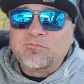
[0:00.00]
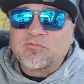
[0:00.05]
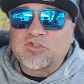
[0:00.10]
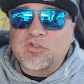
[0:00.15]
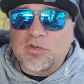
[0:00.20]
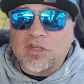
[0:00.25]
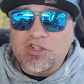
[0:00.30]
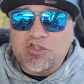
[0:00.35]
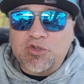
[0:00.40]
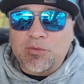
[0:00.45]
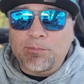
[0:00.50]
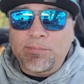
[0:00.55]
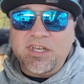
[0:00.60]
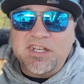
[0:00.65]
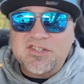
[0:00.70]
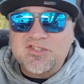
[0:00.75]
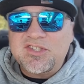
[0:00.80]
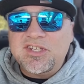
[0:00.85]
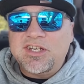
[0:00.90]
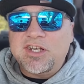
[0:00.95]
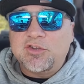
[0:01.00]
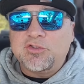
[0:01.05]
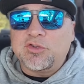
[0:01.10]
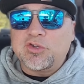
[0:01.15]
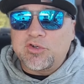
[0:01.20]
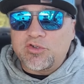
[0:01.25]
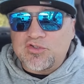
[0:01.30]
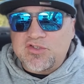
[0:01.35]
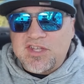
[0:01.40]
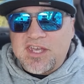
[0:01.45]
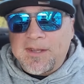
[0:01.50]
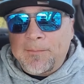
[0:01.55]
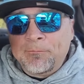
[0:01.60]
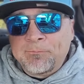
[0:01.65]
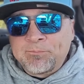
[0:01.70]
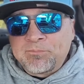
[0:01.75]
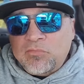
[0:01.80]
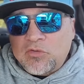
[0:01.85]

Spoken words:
So get your picks in on Thursday.